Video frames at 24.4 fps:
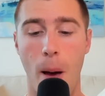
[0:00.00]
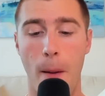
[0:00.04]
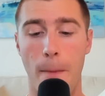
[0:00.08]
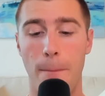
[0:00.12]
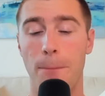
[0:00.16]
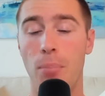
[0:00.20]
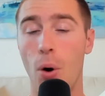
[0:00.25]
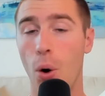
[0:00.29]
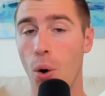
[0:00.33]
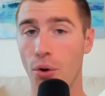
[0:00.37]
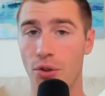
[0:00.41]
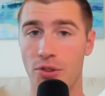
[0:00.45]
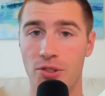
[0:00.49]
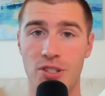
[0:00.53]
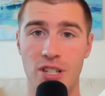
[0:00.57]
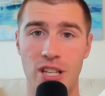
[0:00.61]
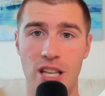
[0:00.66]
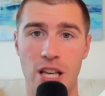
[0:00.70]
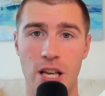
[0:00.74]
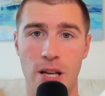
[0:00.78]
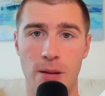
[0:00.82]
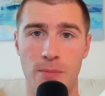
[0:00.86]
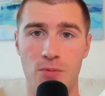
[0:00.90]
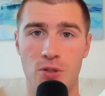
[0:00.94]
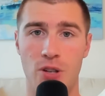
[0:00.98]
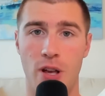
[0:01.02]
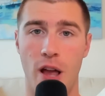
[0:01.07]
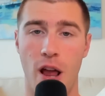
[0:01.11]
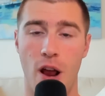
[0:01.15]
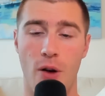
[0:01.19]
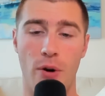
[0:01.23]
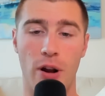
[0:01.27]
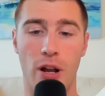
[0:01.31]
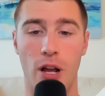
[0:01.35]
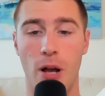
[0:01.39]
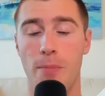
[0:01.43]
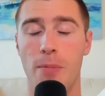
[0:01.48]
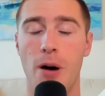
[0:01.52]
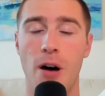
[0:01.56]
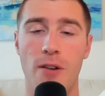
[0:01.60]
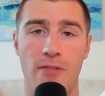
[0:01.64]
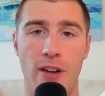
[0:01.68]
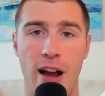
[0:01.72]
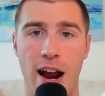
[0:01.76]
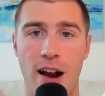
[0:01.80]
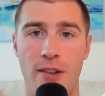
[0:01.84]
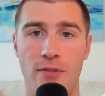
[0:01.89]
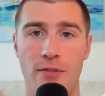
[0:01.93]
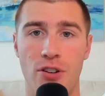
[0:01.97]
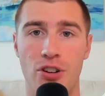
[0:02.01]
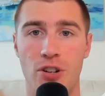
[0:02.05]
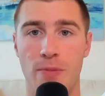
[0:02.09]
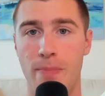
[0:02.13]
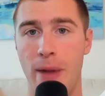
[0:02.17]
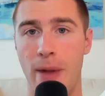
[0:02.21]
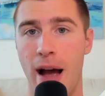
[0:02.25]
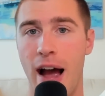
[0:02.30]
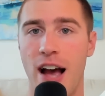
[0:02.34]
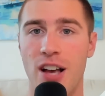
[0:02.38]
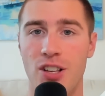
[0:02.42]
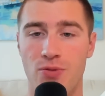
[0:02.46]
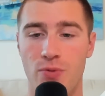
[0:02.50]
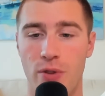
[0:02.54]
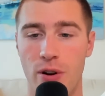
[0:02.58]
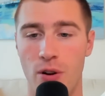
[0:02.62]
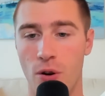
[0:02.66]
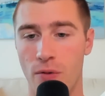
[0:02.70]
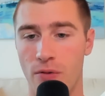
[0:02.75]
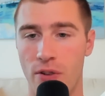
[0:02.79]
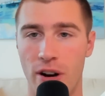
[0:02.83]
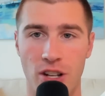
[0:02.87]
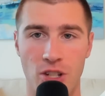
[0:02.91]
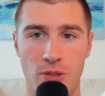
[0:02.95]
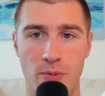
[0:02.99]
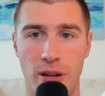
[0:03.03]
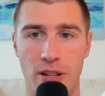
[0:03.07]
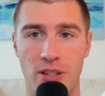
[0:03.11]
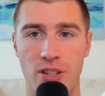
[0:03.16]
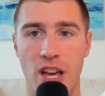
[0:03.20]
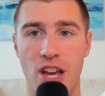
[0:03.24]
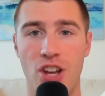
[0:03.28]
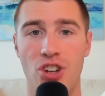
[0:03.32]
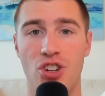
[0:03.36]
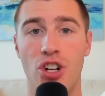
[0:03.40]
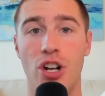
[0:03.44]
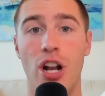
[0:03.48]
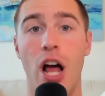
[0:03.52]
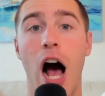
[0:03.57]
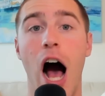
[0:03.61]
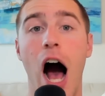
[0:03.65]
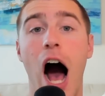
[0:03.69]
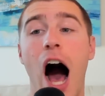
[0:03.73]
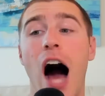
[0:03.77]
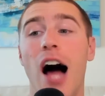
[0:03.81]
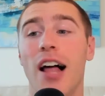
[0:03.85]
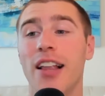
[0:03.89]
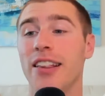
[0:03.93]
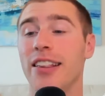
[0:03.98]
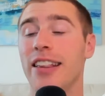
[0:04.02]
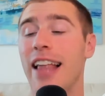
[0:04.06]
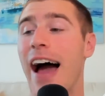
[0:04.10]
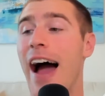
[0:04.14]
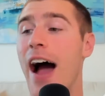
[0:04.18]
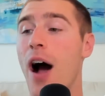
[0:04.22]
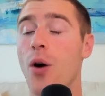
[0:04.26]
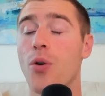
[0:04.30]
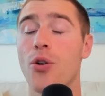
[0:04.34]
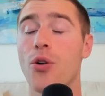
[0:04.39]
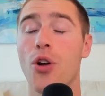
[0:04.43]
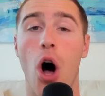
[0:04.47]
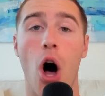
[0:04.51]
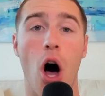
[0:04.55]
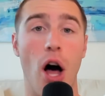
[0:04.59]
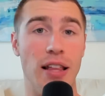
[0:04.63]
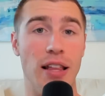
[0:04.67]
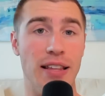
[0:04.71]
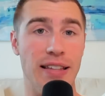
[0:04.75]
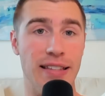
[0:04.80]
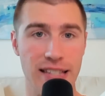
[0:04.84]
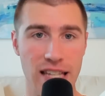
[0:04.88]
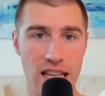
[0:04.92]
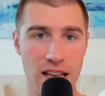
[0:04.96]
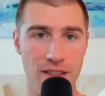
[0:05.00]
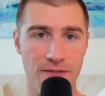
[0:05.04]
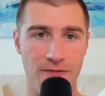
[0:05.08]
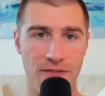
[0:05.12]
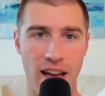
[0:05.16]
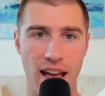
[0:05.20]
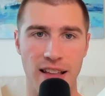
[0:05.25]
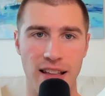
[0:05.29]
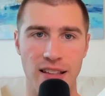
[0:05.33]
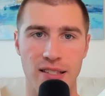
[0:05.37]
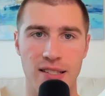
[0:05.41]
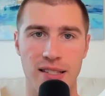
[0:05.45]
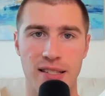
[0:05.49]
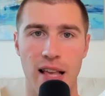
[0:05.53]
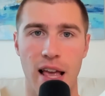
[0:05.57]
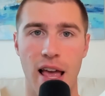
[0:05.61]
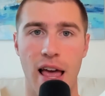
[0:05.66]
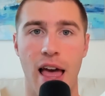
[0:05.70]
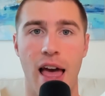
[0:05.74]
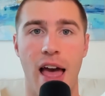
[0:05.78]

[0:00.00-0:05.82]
Both teams rank above average in pass rate over expectation allowed on defense.